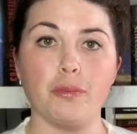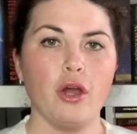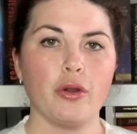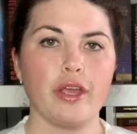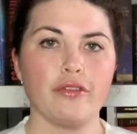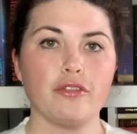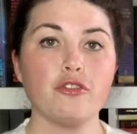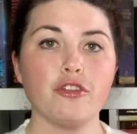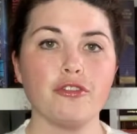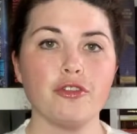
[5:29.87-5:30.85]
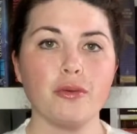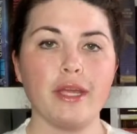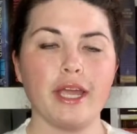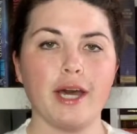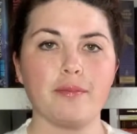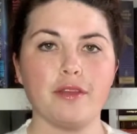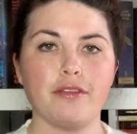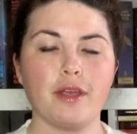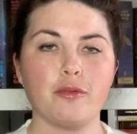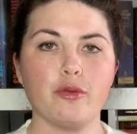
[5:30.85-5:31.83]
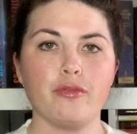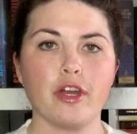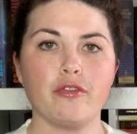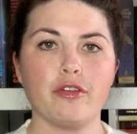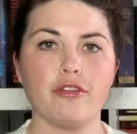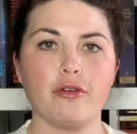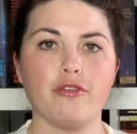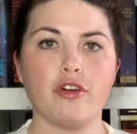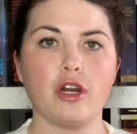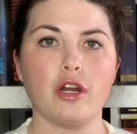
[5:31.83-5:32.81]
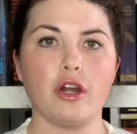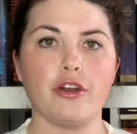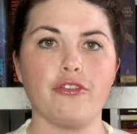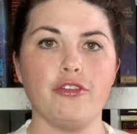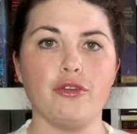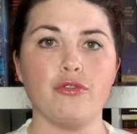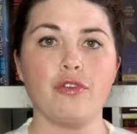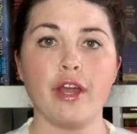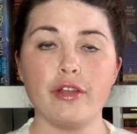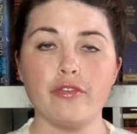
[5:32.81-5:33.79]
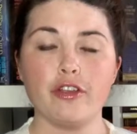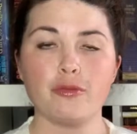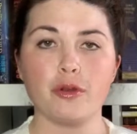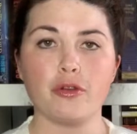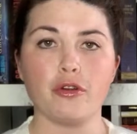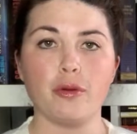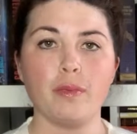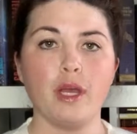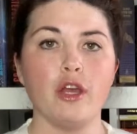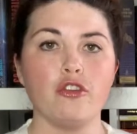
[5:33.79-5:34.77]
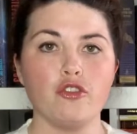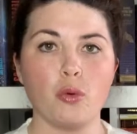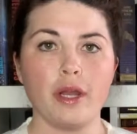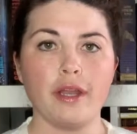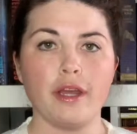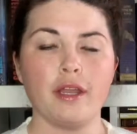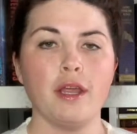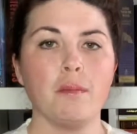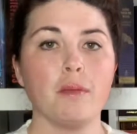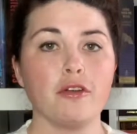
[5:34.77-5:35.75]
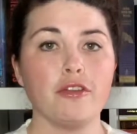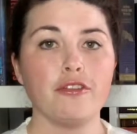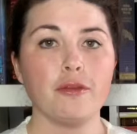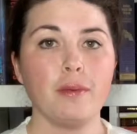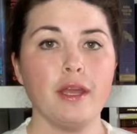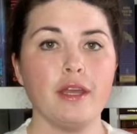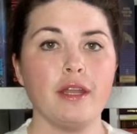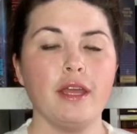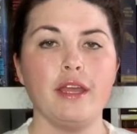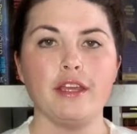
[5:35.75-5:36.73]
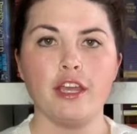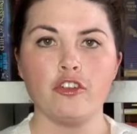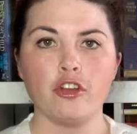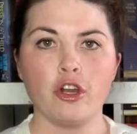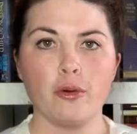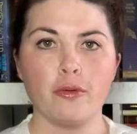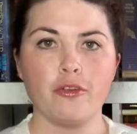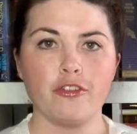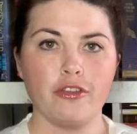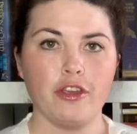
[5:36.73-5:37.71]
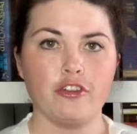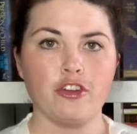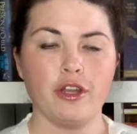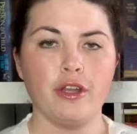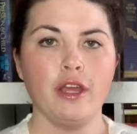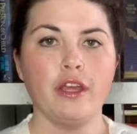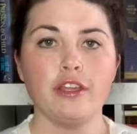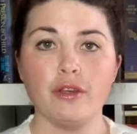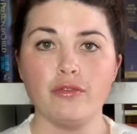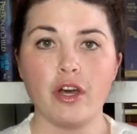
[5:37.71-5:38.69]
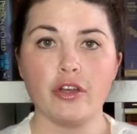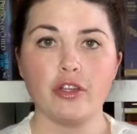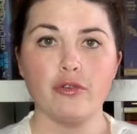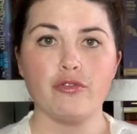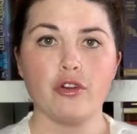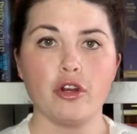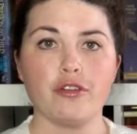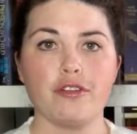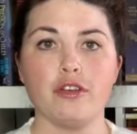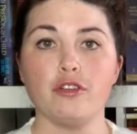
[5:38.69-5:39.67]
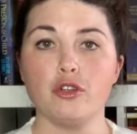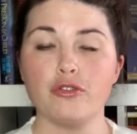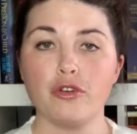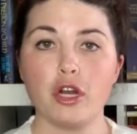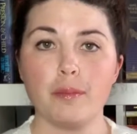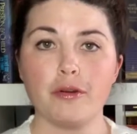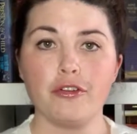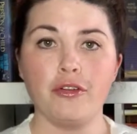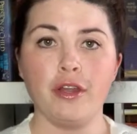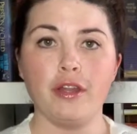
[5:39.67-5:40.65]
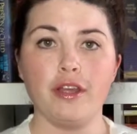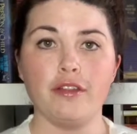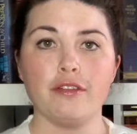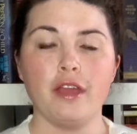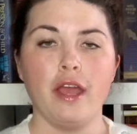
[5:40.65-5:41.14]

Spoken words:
Okay, so just to recap, the steps we've covered so far are to find a Facebook group, join it, participate, engage in conversation, give value first, look for opportunities,